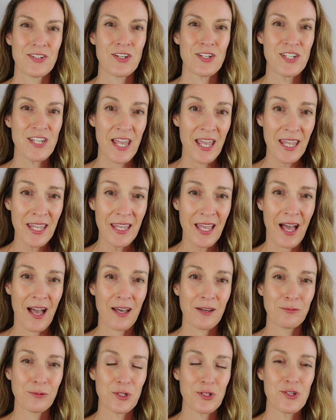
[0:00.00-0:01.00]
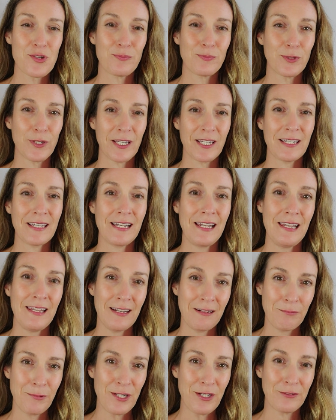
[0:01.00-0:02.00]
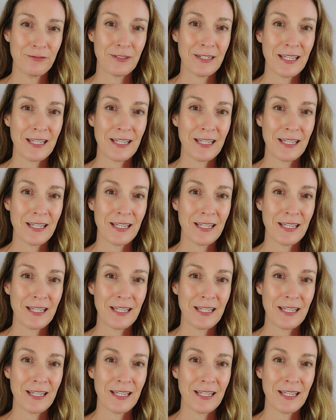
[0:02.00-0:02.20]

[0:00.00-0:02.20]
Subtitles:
Today, I want to bring a little bit of